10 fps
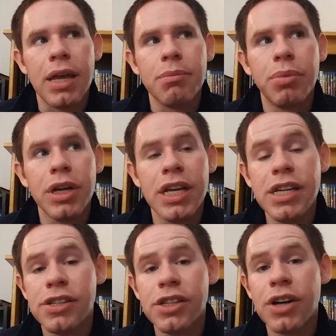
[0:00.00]
But
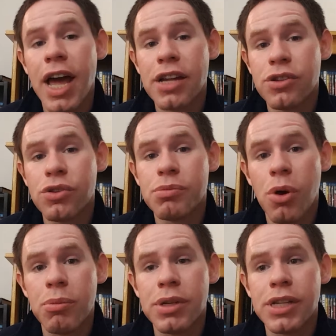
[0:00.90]
he still has those
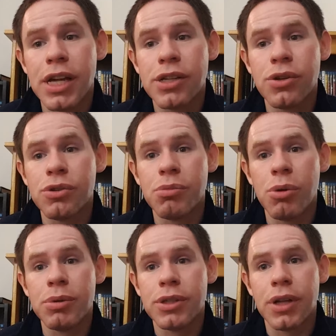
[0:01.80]
moments. He has those
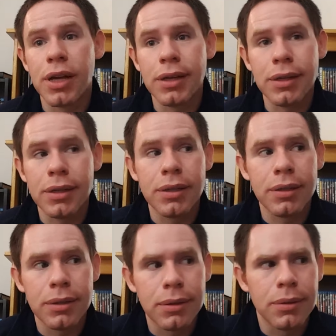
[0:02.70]
moments like,
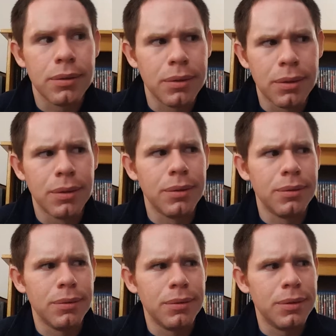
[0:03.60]

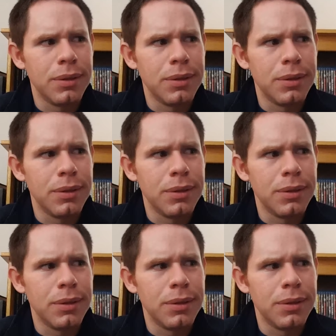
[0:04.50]
oh,